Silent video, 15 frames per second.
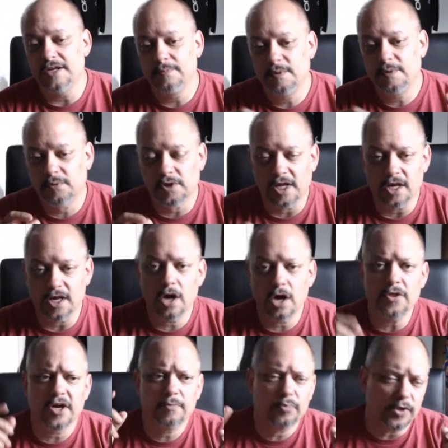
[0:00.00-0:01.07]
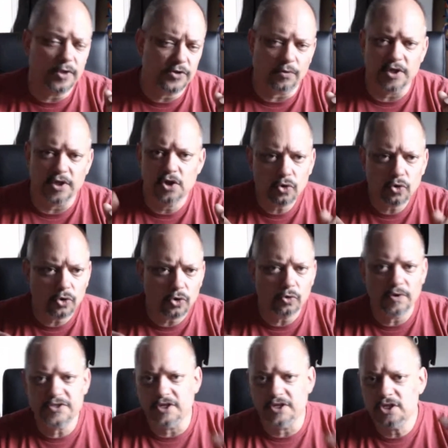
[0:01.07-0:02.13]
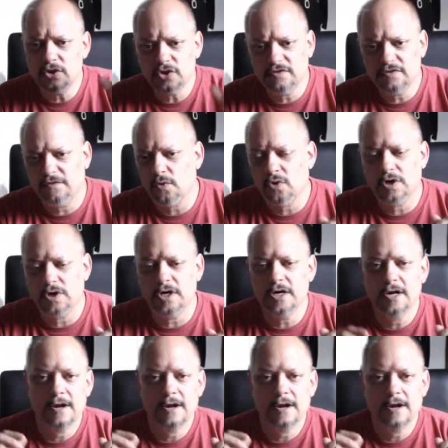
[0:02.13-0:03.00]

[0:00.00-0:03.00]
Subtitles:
And people were like, oh, it's really cool. What's it used for?